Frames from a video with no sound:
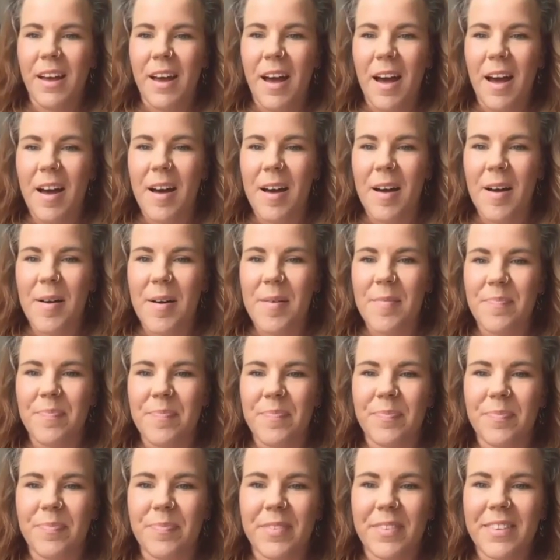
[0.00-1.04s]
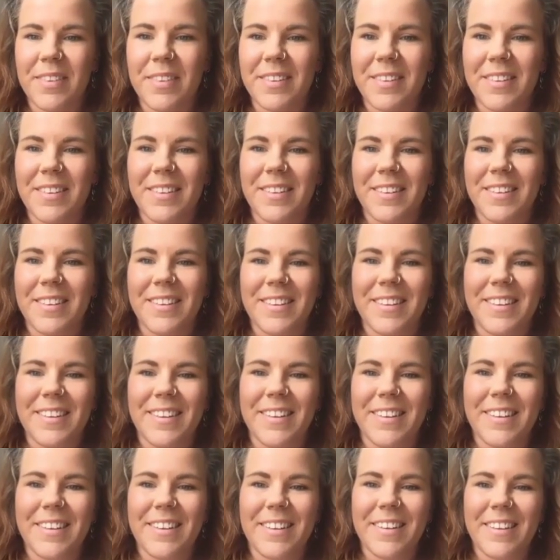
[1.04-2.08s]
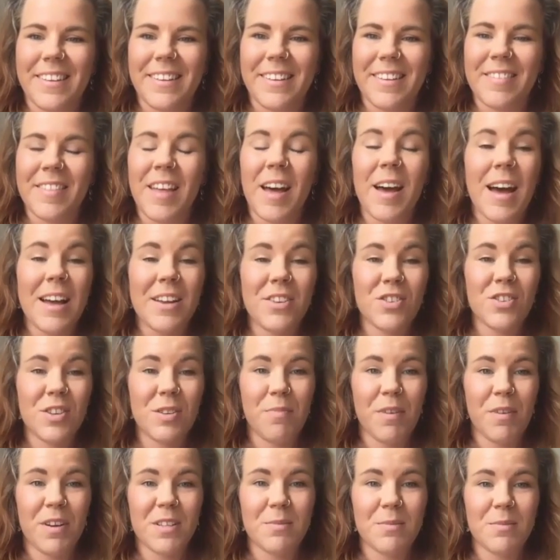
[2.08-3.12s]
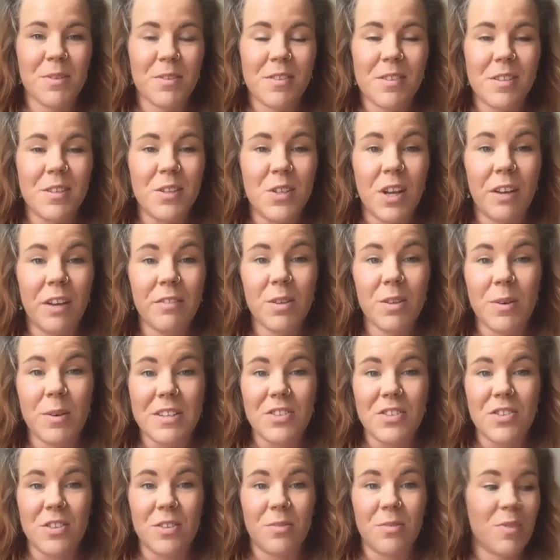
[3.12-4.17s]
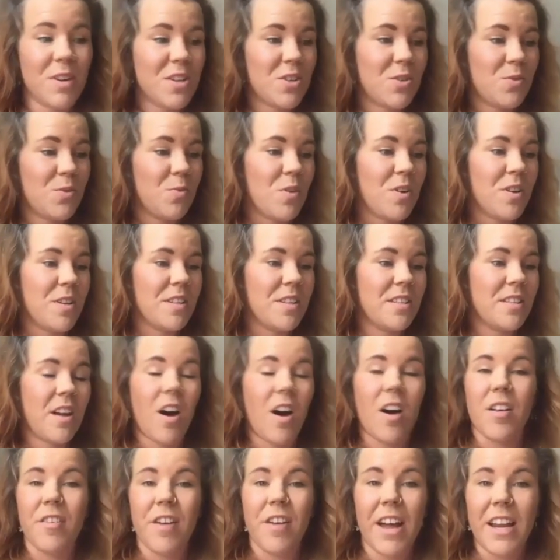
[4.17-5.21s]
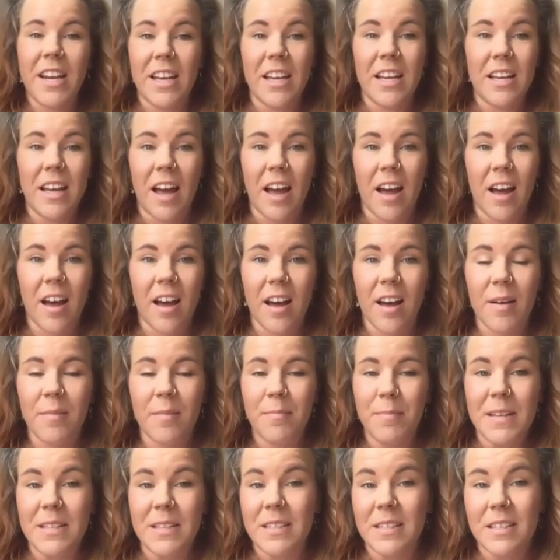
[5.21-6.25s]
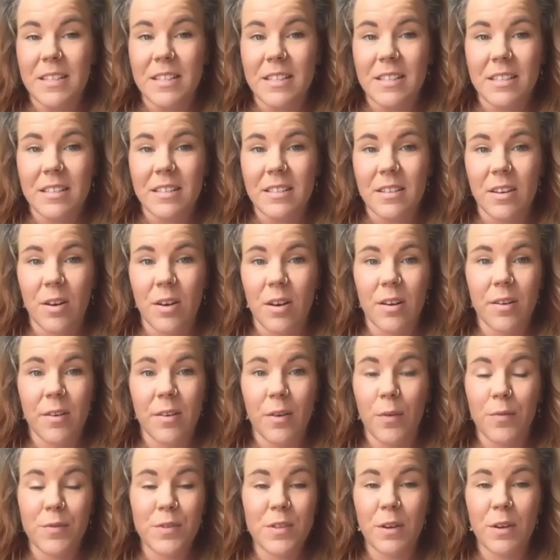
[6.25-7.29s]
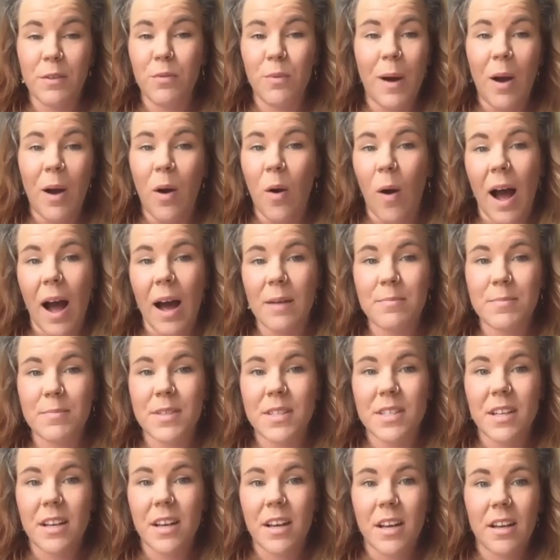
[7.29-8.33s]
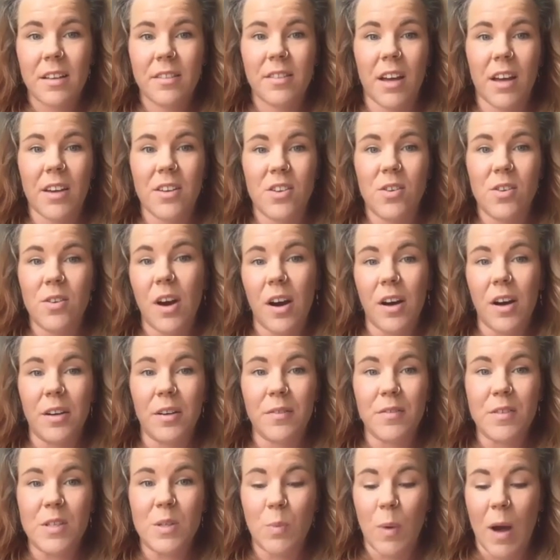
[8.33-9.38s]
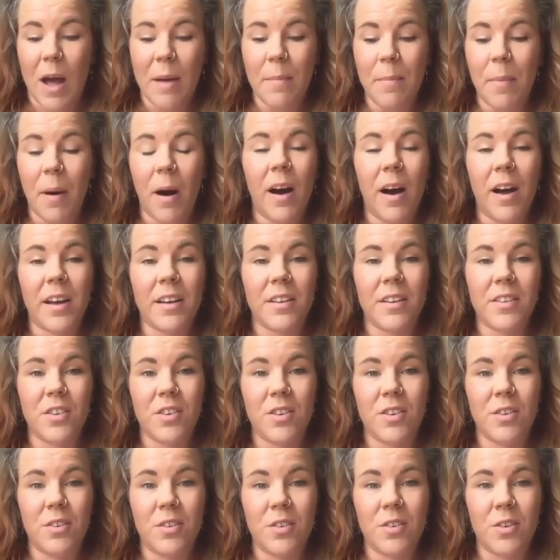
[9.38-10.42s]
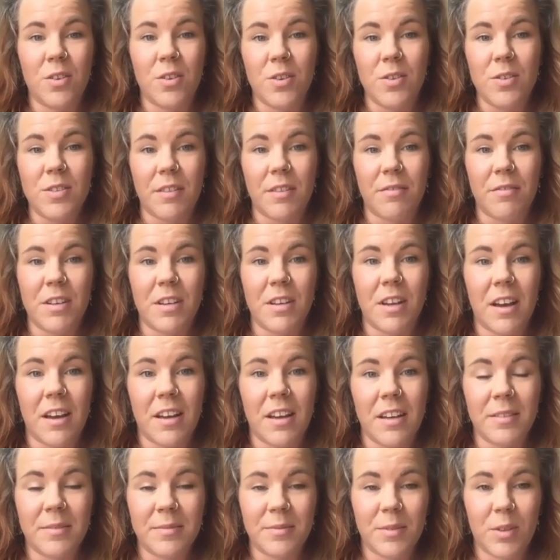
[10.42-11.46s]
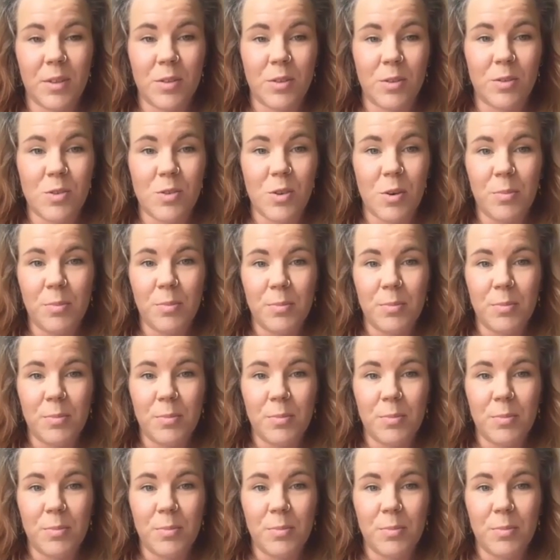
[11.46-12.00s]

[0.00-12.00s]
Um... That actually brings me on to another question, which was, are there any uh, pieces uh, of software or apps that you kind of swear by and you, you use every day on your job?